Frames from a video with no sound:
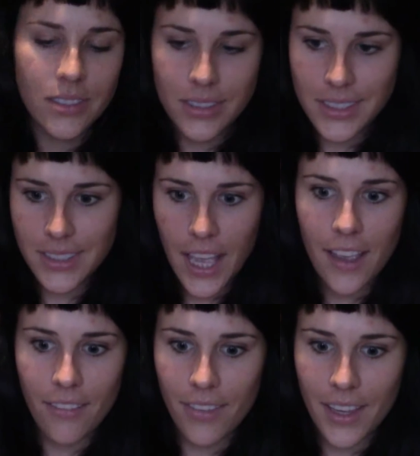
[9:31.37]

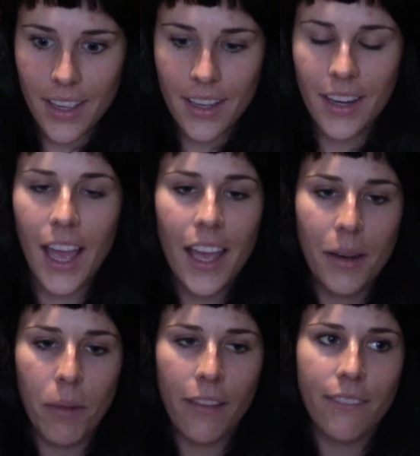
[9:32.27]
stay vegan,
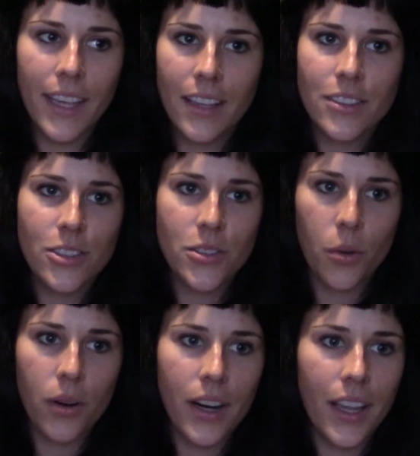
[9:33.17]
and my vegan
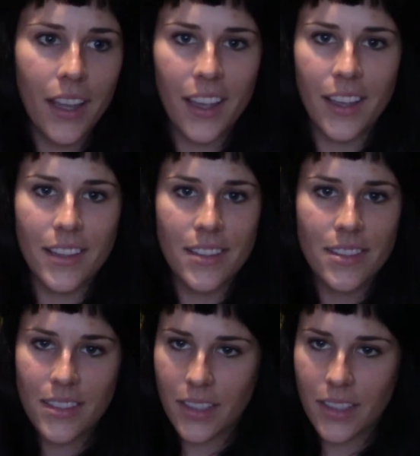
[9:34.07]
story is